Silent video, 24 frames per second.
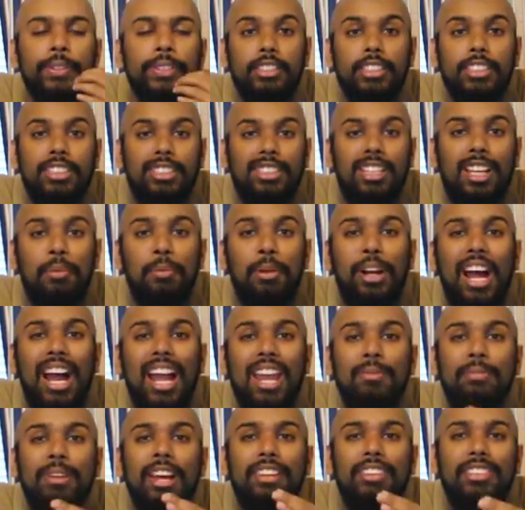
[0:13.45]
Disclaimer, I
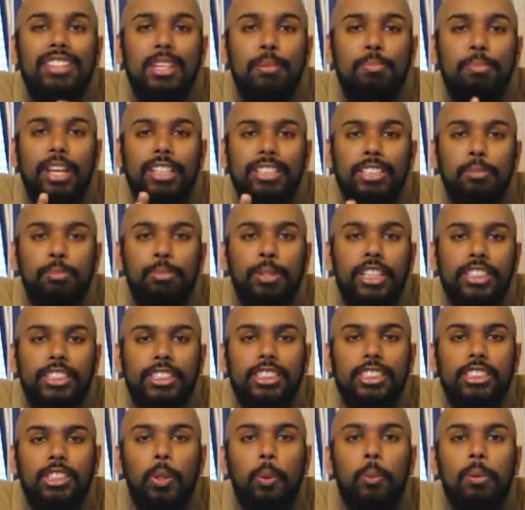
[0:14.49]
am not the best
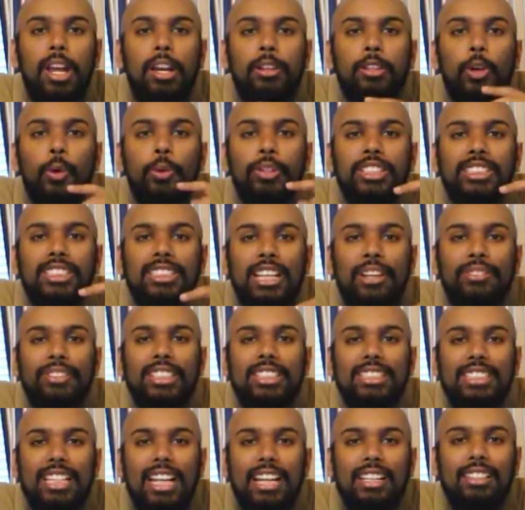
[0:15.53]
impressionist, so I'm not going to sound
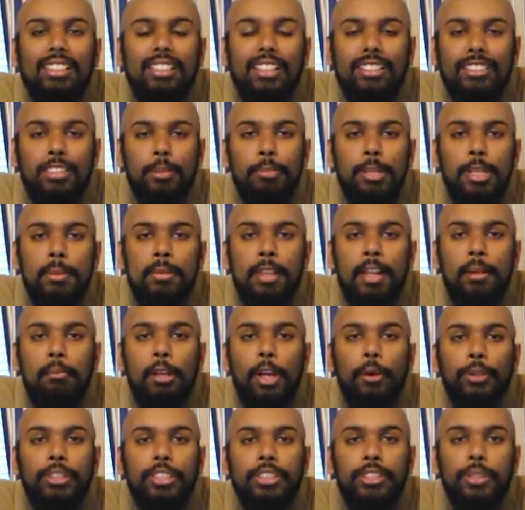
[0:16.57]
exactly like the people I'm
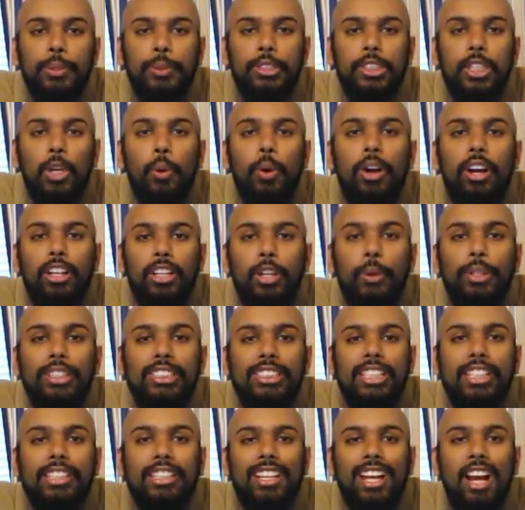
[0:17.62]
going to do, so go
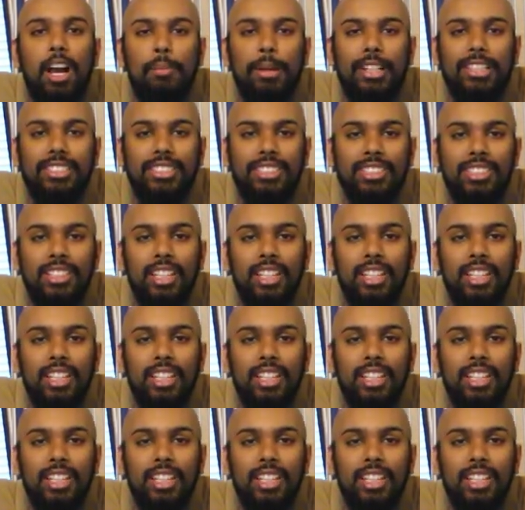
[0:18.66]
easy in the comments.